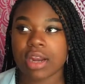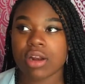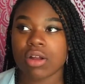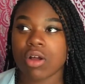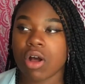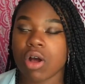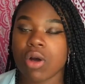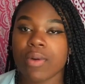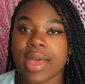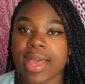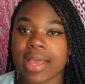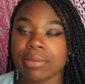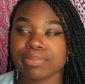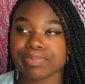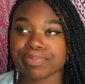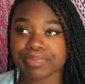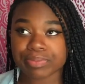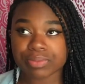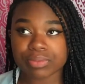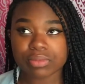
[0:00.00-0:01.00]
down the hallway.
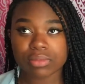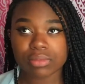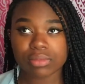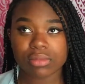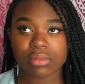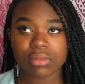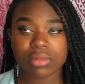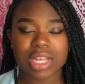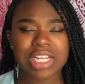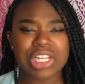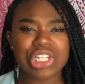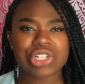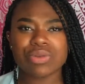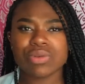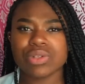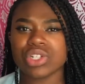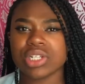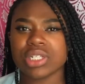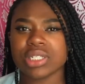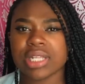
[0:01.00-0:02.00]
And she
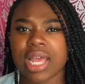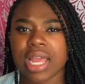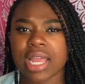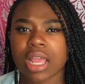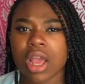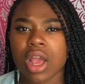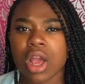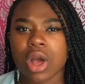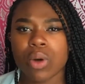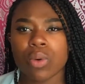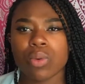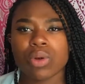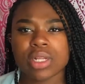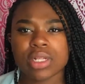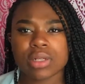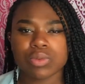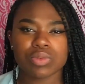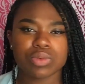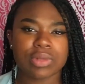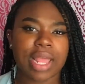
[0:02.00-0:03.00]
was just what
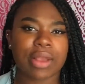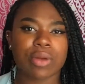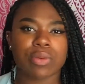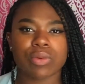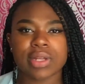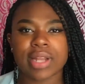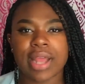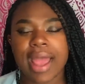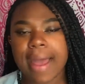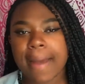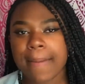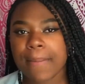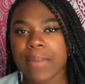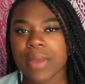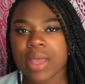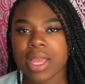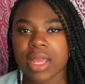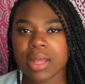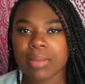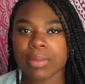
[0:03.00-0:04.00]

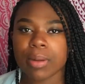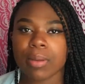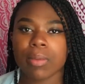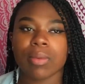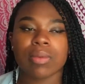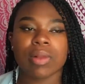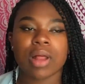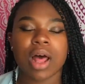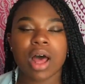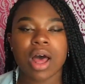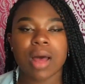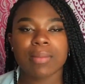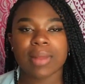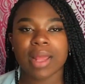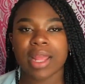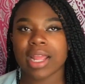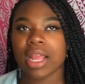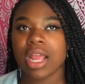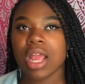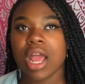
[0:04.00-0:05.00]
happened, blah blah blah.
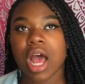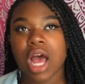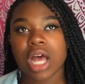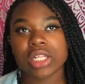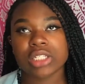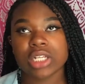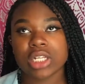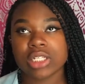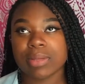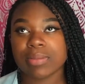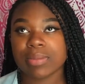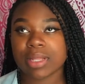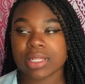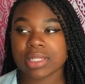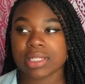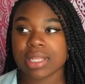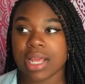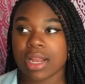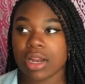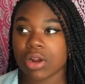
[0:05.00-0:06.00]
I'm I saw something
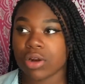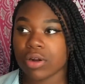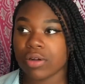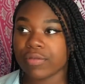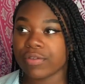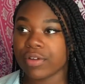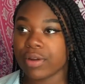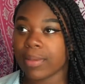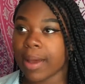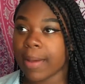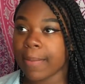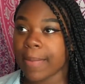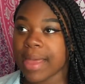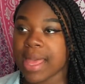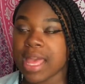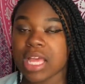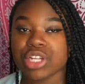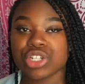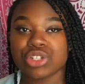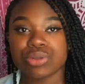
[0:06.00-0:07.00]
standing on the foot of my
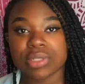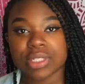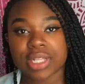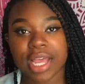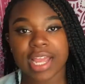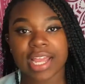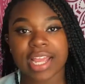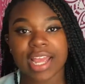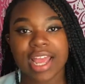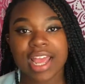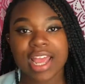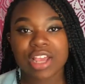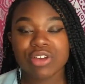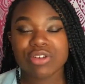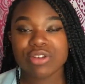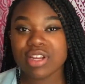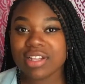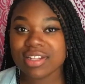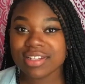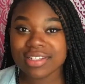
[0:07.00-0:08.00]
bed. She was like,
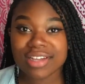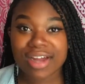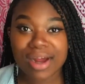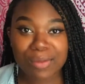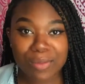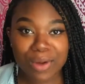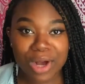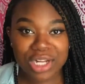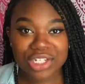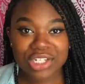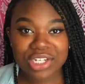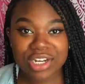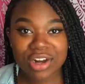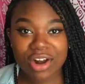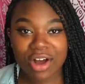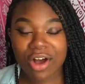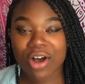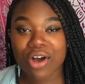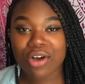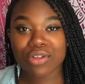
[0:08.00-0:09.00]
you need to start watching
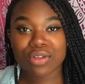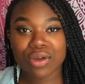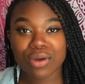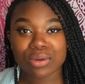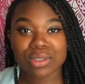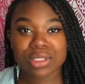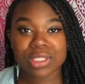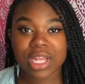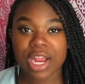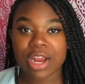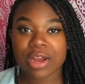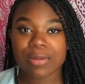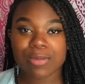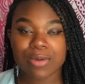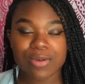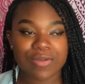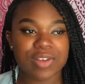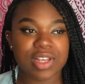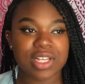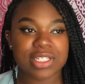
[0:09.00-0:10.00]
all those scary
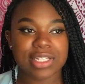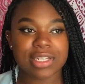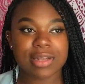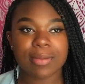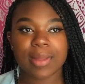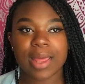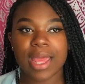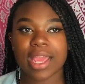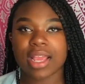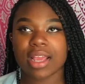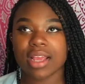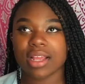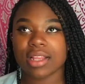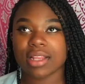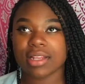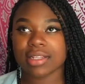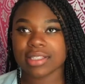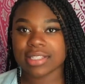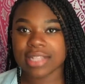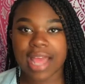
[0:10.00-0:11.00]
movies. And I'm like,
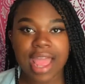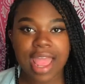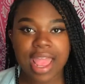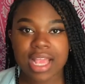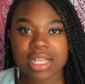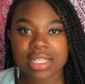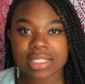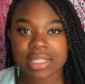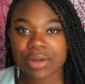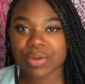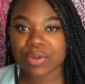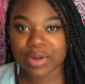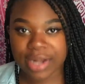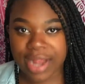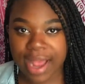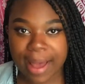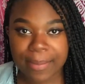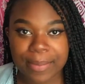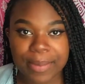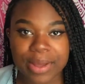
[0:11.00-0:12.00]
that isn't what
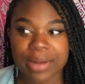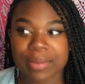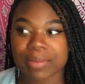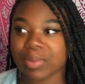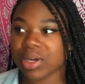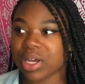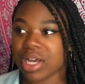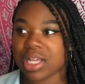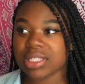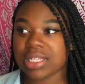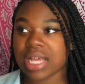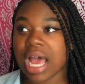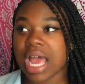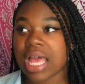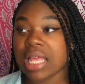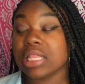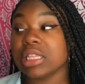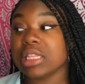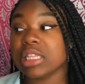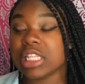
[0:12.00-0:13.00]
happened, because
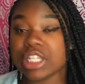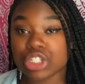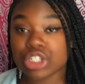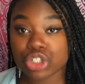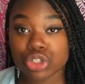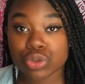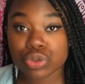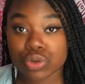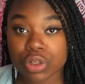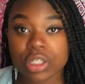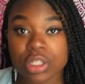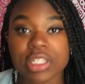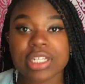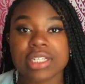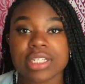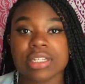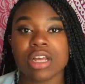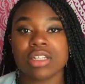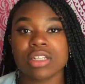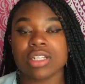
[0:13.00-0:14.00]
I literally
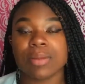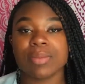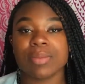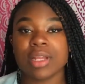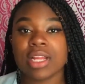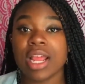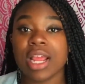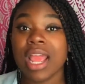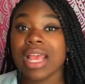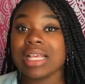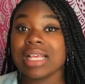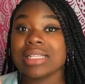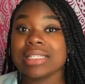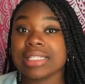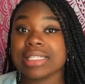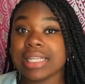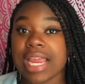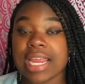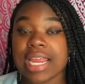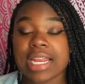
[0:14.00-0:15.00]
saw something
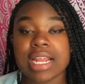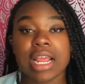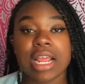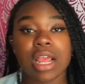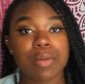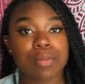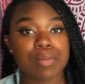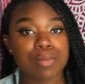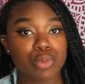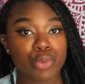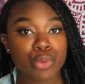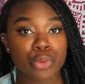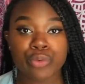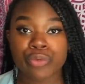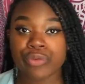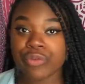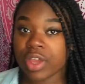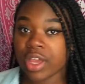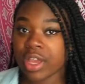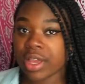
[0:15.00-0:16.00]
standing and
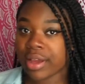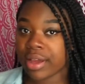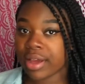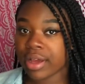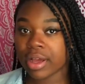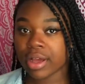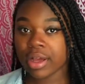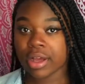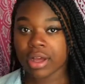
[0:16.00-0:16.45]
moving